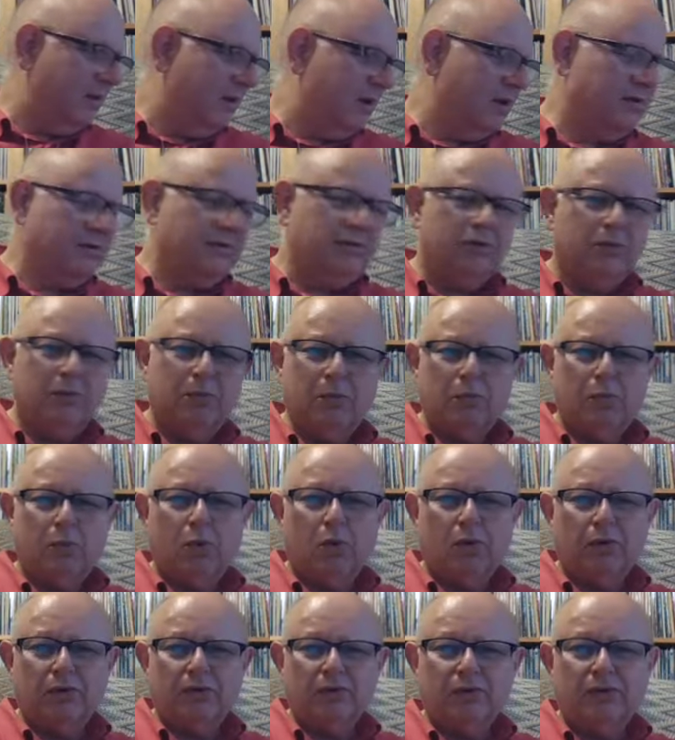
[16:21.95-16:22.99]
I saw him
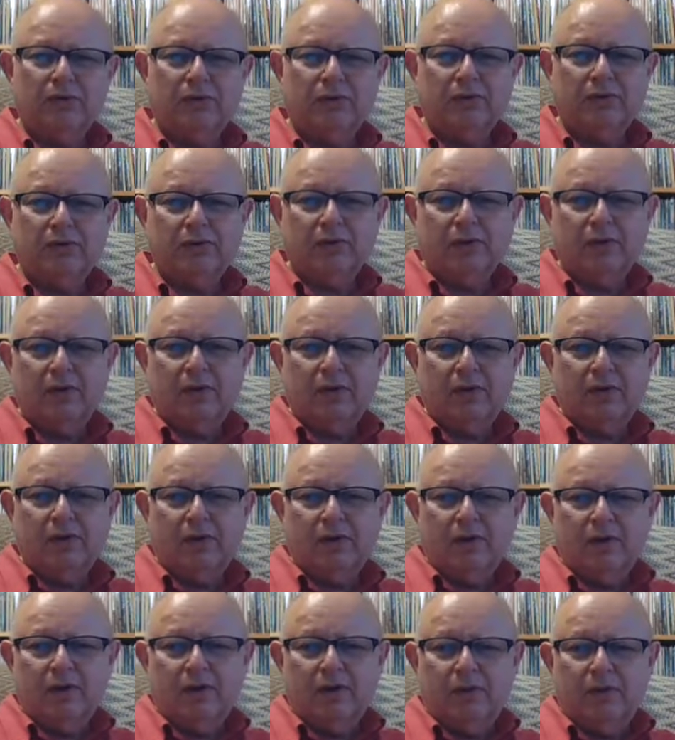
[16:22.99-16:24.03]
once
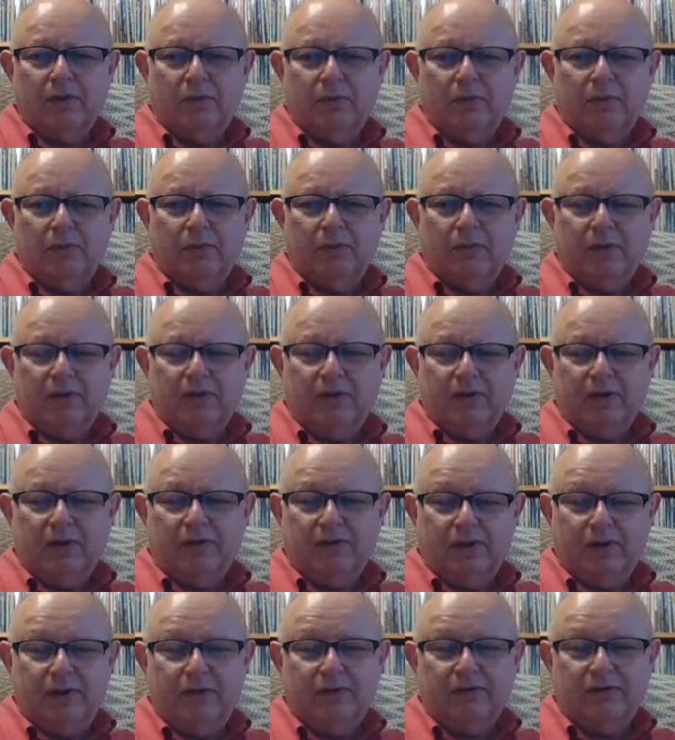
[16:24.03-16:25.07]
with Peter
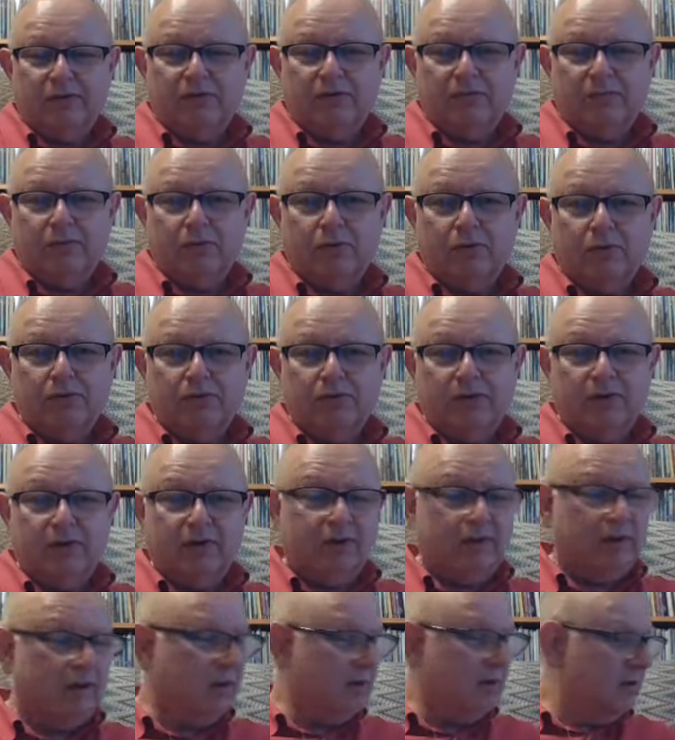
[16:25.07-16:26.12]
Green as support, and
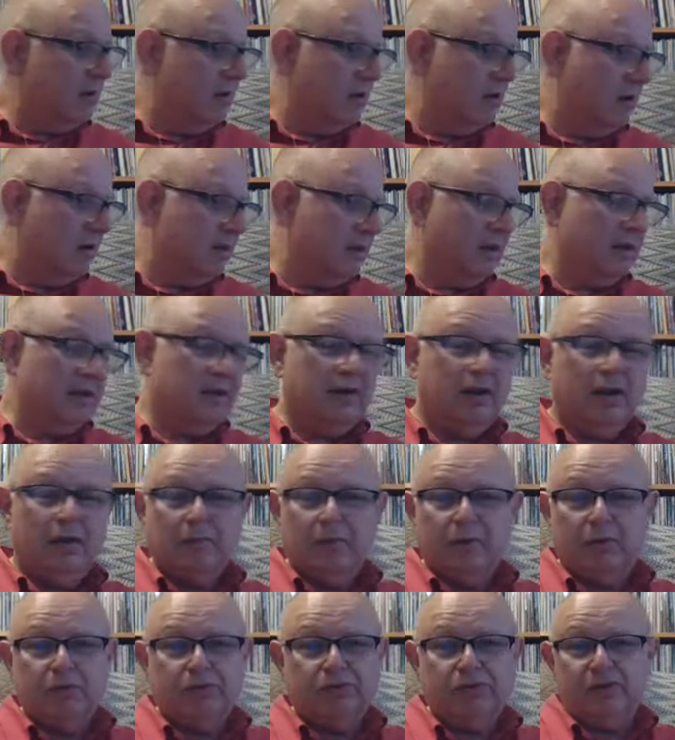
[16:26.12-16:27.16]
at that time
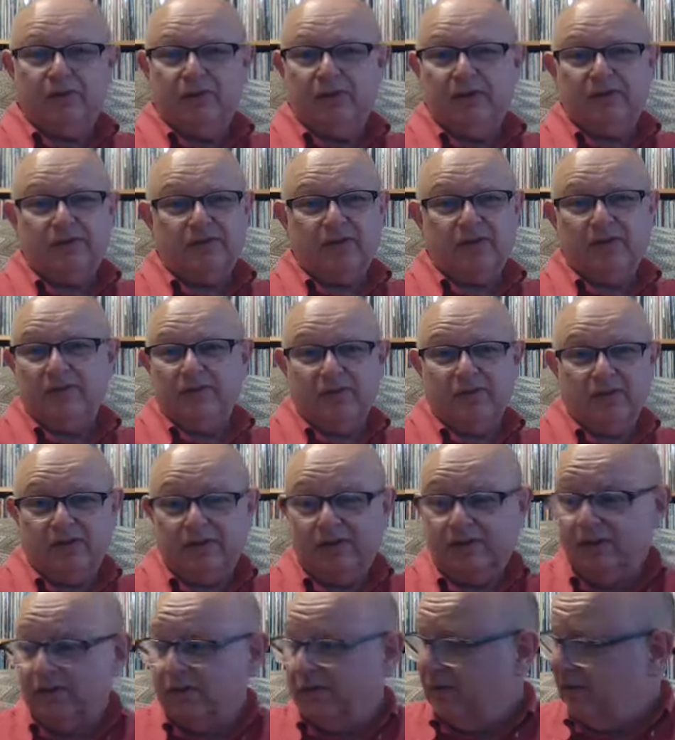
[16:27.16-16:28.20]
he was in his
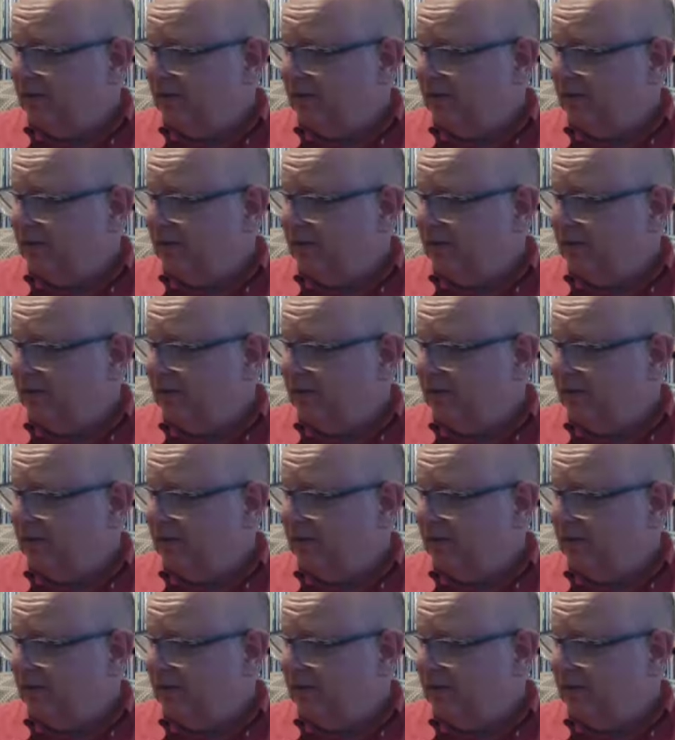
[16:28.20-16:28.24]
70s.